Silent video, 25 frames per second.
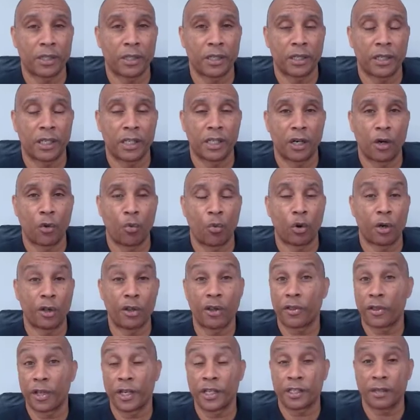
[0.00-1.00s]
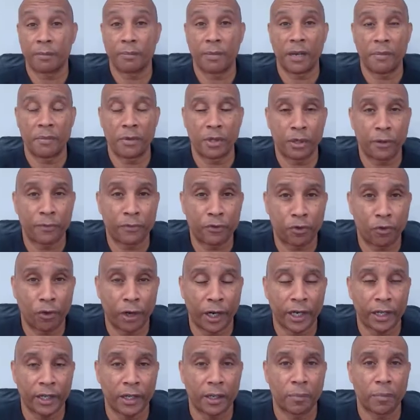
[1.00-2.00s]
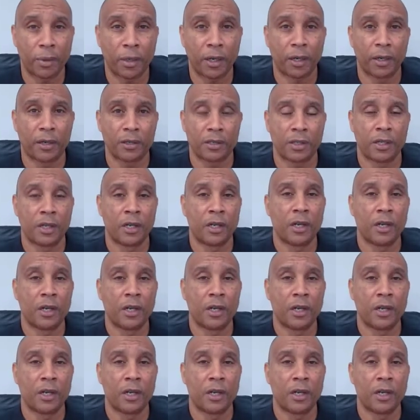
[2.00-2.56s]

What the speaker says: You know, what are the things that maybe you've tried in the past?